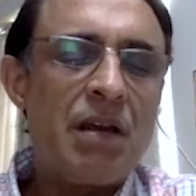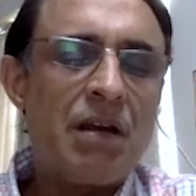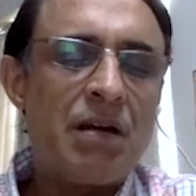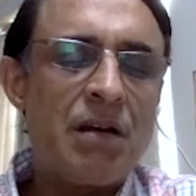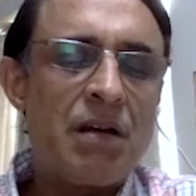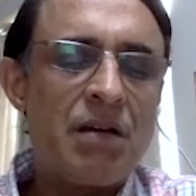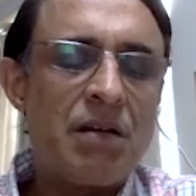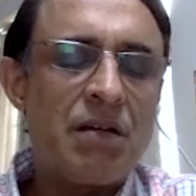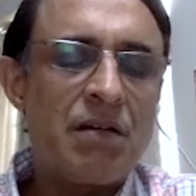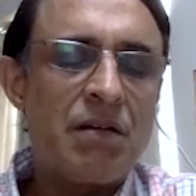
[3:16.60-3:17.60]

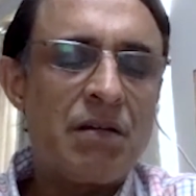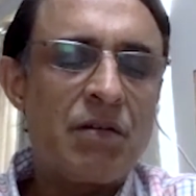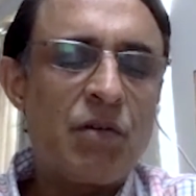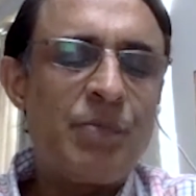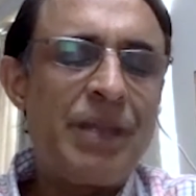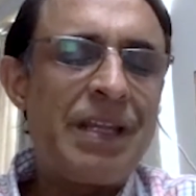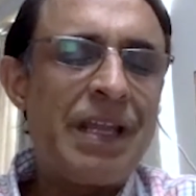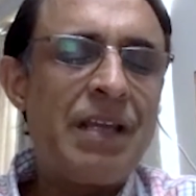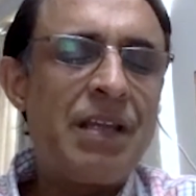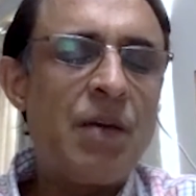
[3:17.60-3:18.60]

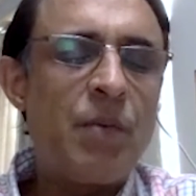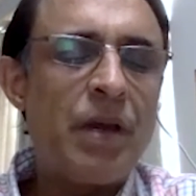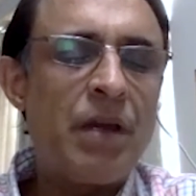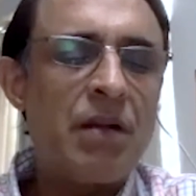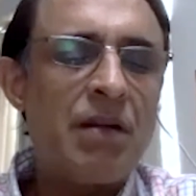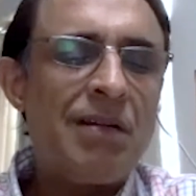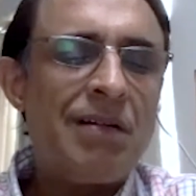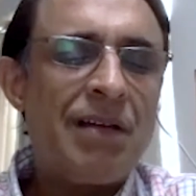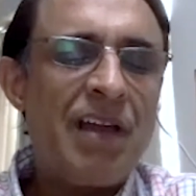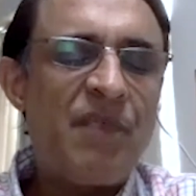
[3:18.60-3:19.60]
an area where
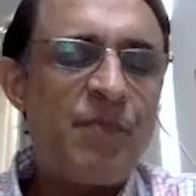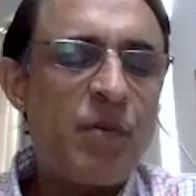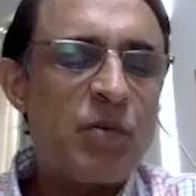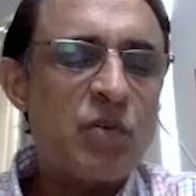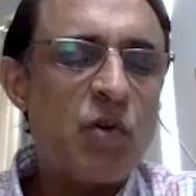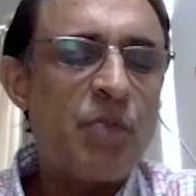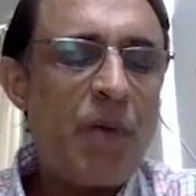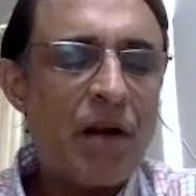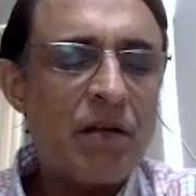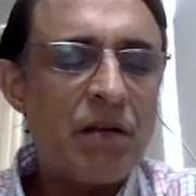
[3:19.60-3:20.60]
FPOs
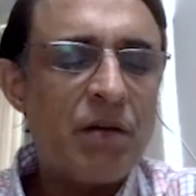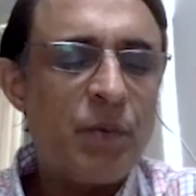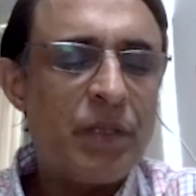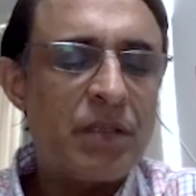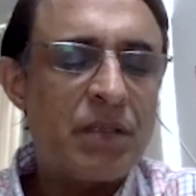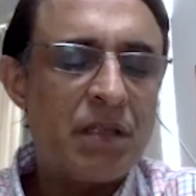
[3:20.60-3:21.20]
could partner with